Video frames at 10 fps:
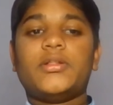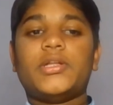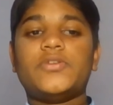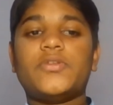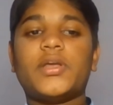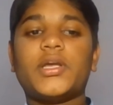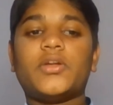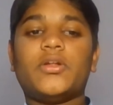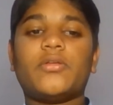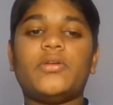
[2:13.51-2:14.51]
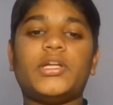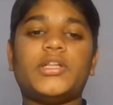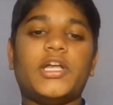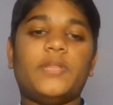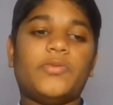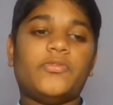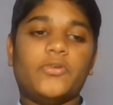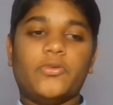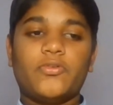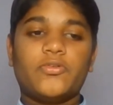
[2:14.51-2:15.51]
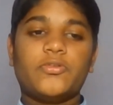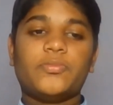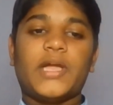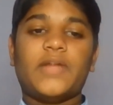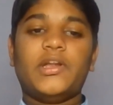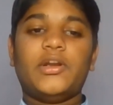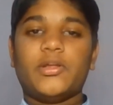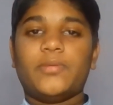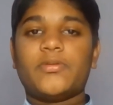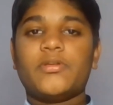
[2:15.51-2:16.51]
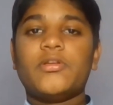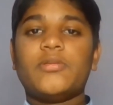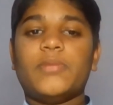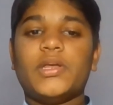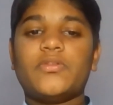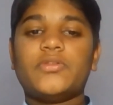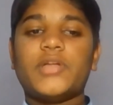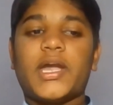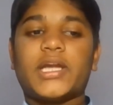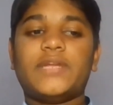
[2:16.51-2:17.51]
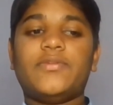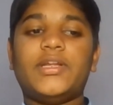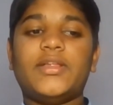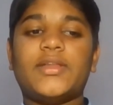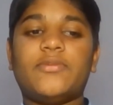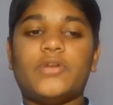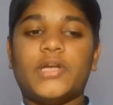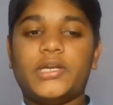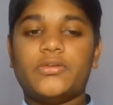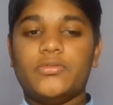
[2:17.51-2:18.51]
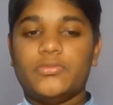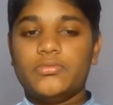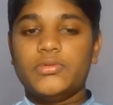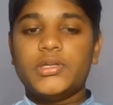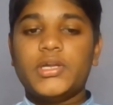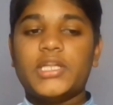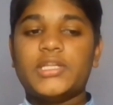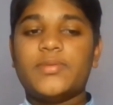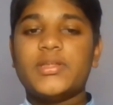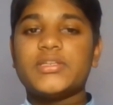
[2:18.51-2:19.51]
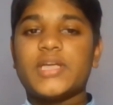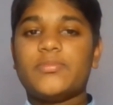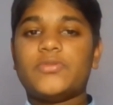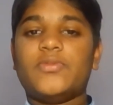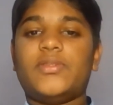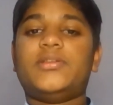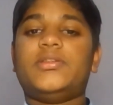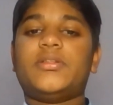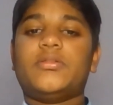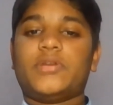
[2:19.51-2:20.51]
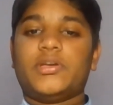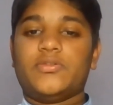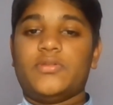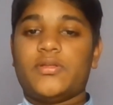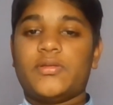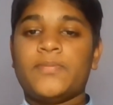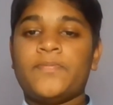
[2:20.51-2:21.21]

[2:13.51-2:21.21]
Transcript: The user can also take the help of host to plan their trips based on the activities they would like to do and the best time to visit these locations.